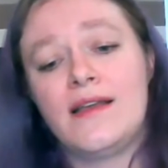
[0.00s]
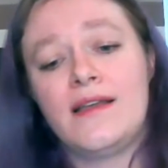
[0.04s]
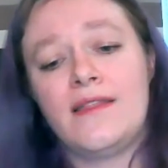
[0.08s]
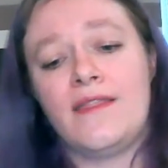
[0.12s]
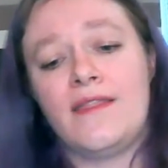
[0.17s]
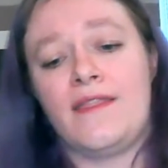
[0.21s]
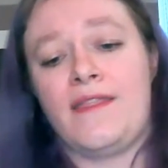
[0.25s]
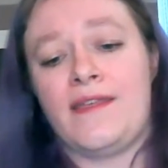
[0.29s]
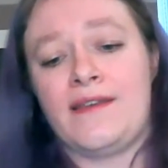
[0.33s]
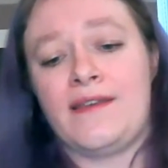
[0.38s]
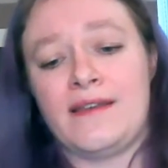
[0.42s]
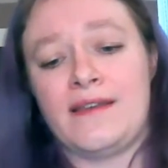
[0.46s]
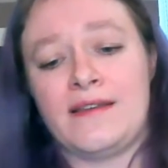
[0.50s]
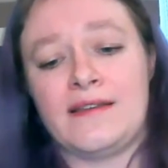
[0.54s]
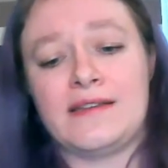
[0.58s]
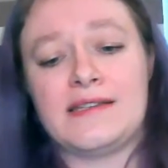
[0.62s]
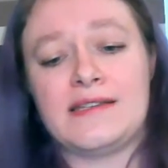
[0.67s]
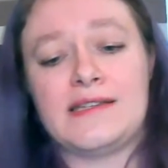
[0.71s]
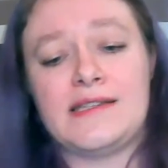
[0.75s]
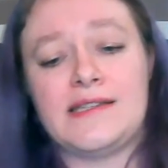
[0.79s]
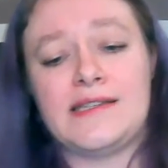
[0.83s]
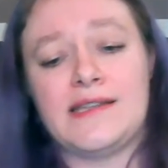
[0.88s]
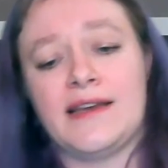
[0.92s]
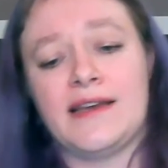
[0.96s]
that
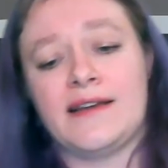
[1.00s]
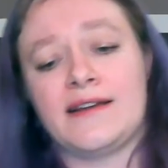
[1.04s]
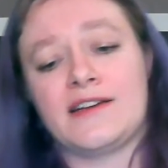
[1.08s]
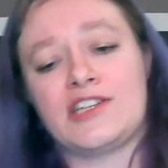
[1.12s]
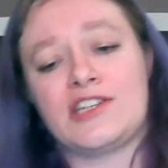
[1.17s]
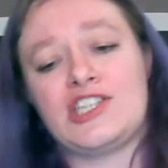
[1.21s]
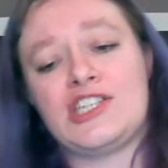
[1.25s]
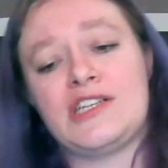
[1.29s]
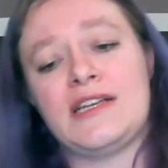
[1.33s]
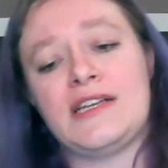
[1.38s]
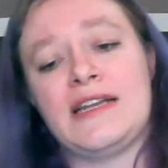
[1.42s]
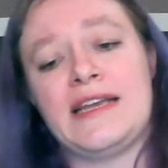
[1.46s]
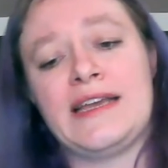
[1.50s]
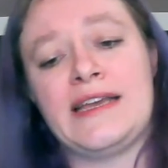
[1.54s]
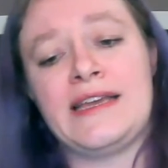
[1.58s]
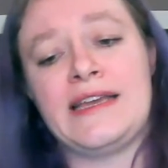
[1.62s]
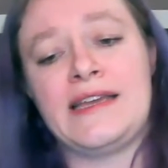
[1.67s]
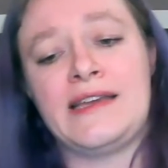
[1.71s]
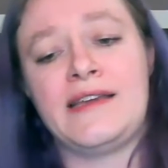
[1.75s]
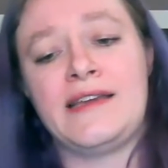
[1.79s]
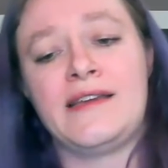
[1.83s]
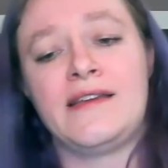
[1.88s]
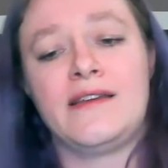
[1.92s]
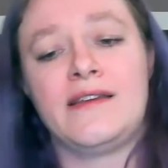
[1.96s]

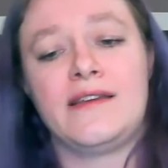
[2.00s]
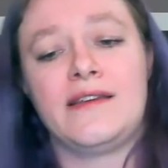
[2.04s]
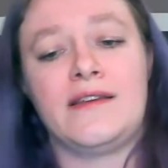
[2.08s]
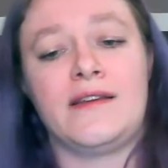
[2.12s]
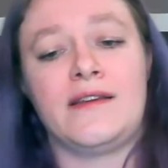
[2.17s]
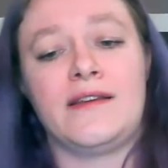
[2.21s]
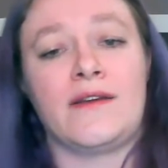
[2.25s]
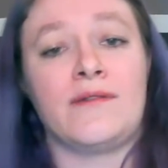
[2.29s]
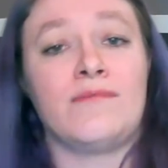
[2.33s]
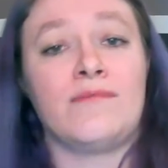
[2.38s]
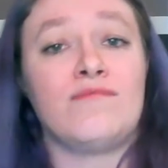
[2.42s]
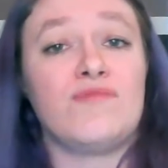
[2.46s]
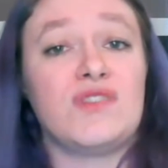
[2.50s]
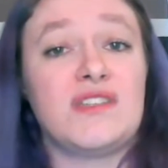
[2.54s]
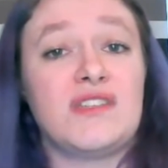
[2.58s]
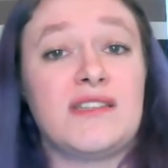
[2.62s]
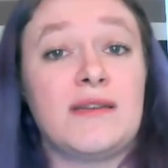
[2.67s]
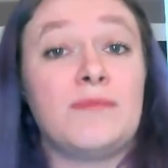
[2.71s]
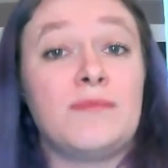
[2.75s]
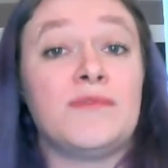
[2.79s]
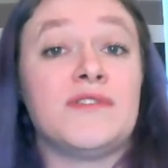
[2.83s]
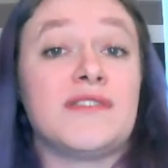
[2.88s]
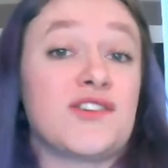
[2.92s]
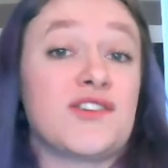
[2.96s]
actually,
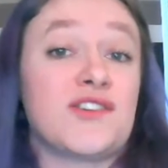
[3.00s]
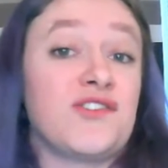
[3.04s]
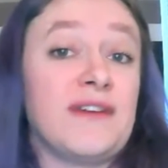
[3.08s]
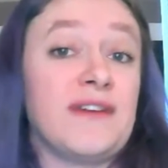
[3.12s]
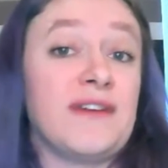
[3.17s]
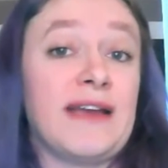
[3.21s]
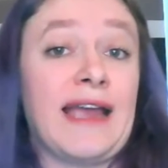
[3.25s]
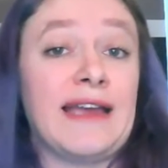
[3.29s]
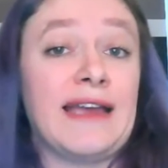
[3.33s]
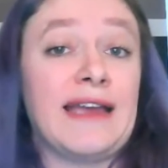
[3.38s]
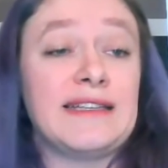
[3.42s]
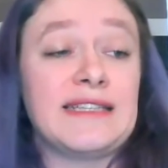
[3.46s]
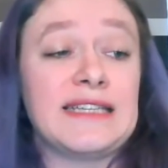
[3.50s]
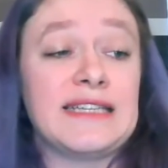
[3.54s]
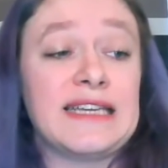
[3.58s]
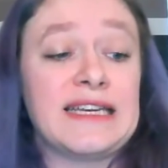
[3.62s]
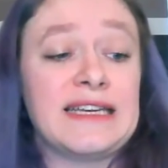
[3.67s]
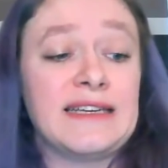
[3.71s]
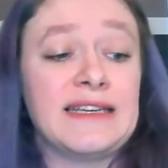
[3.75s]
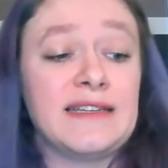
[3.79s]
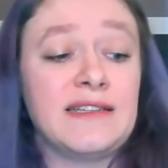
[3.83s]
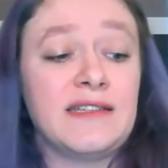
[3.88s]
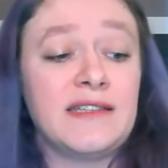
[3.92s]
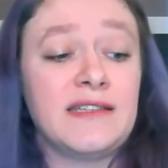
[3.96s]
someone's
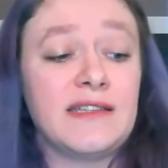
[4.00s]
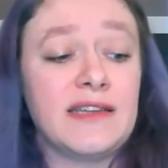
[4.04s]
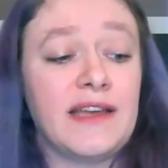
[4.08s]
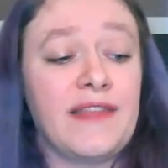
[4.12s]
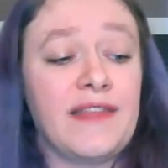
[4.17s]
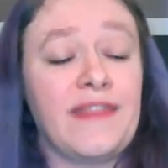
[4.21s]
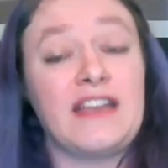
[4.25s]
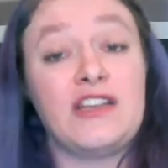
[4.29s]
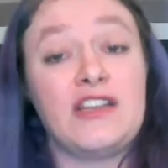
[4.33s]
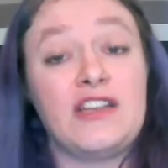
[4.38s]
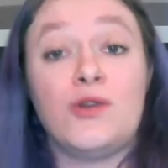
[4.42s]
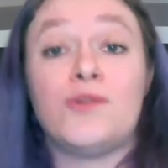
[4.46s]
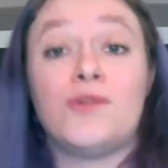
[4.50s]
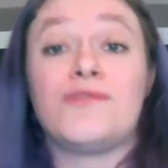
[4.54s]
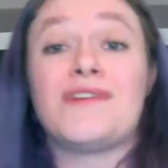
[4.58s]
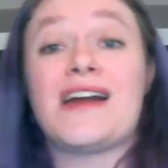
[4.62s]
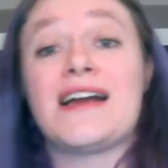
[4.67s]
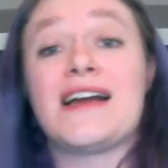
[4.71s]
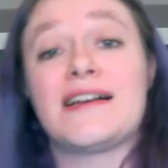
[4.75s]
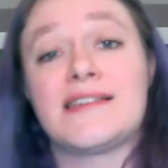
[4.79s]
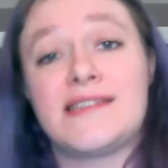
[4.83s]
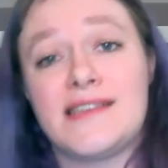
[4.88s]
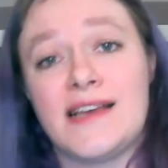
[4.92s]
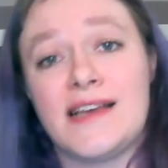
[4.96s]
created and then you're
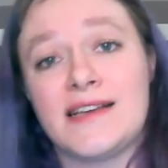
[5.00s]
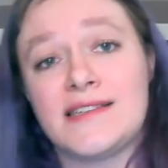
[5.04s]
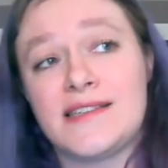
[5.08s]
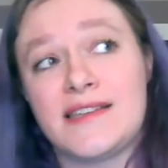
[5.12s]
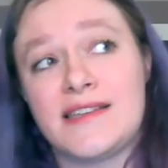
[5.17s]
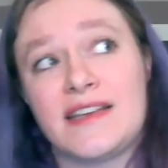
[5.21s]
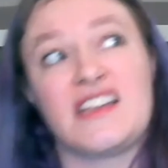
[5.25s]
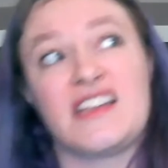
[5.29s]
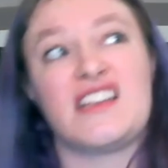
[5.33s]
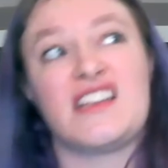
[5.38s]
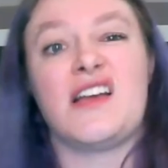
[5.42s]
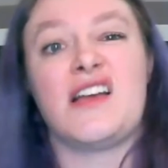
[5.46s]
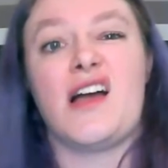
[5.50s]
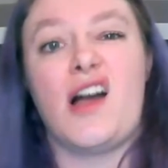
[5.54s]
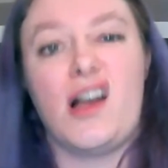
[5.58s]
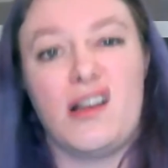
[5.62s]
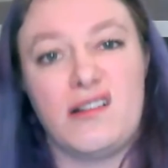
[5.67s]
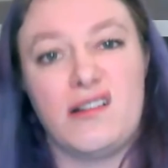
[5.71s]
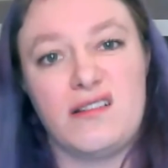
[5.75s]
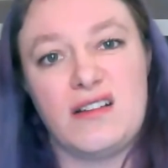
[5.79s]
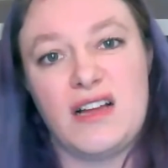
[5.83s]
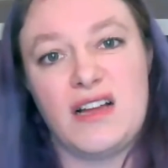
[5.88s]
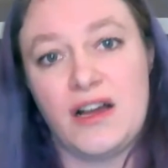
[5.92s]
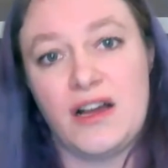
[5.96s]
accessing
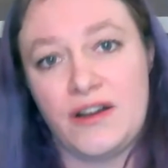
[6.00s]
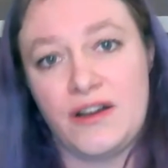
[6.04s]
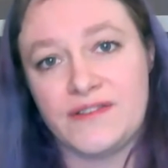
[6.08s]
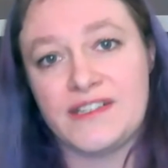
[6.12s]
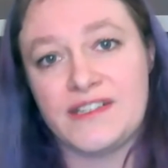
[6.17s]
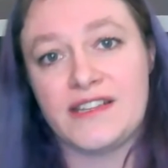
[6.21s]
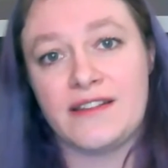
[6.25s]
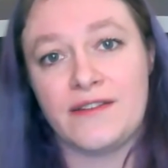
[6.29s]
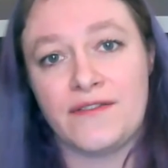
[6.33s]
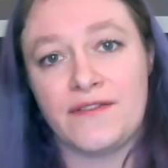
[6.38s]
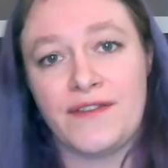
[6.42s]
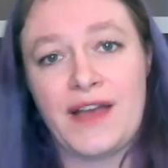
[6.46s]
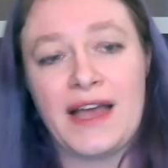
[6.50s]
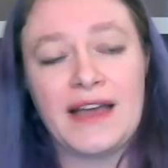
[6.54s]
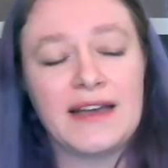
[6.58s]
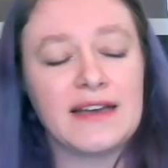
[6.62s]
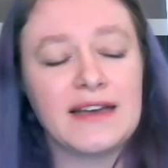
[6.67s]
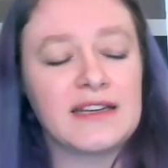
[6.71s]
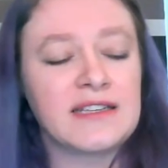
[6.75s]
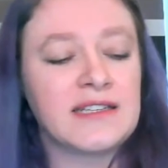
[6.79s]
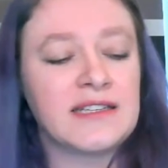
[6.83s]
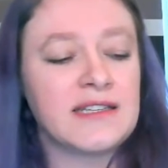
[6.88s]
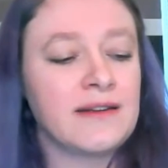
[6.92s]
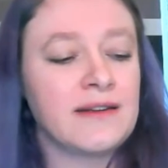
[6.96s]
after the
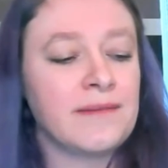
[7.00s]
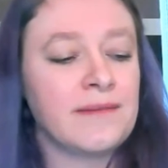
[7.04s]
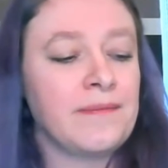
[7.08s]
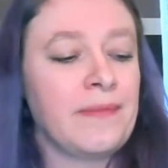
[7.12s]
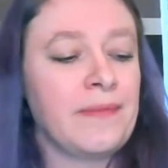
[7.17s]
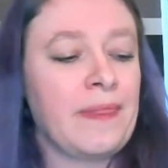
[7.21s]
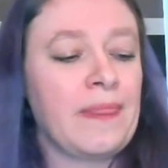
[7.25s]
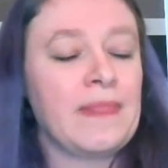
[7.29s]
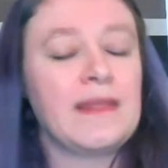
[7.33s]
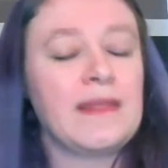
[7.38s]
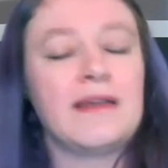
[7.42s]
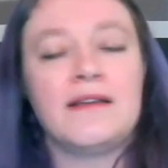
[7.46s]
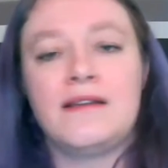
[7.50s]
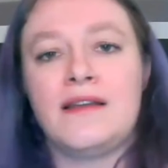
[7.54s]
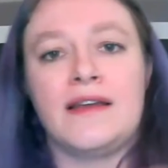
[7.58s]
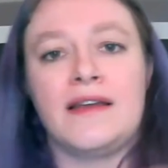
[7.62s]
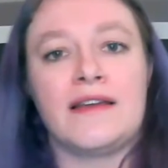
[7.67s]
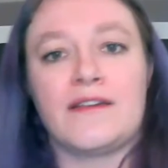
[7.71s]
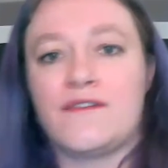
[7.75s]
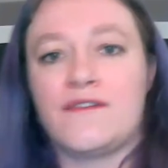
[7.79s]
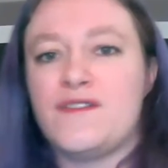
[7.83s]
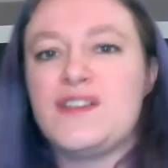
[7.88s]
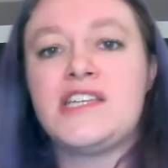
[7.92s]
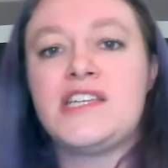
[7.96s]
fact,
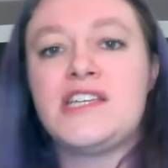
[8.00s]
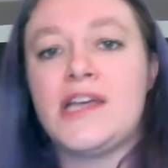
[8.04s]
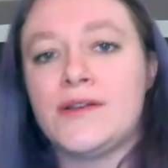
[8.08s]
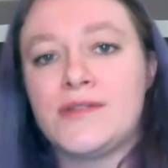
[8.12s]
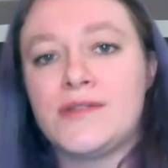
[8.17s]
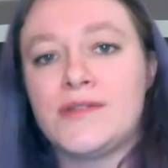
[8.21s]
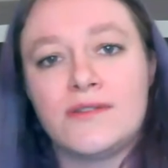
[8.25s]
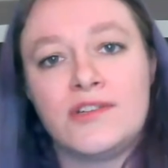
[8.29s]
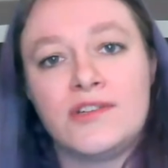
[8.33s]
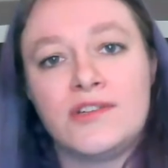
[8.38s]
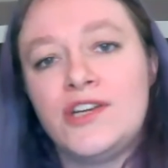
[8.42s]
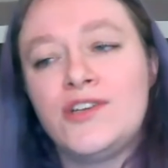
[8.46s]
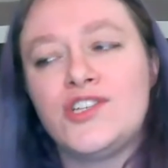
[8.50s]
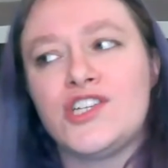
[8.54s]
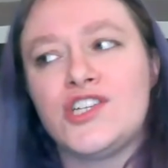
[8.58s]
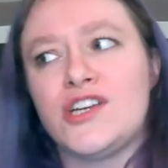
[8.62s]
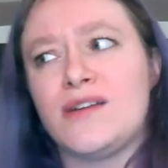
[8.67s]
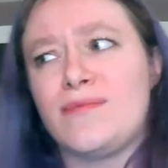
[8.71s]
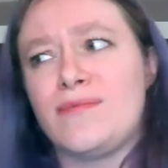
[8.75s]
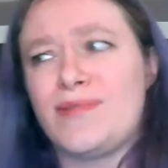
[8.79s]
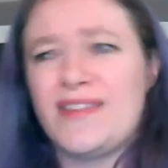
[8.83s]
like videos on YouTube.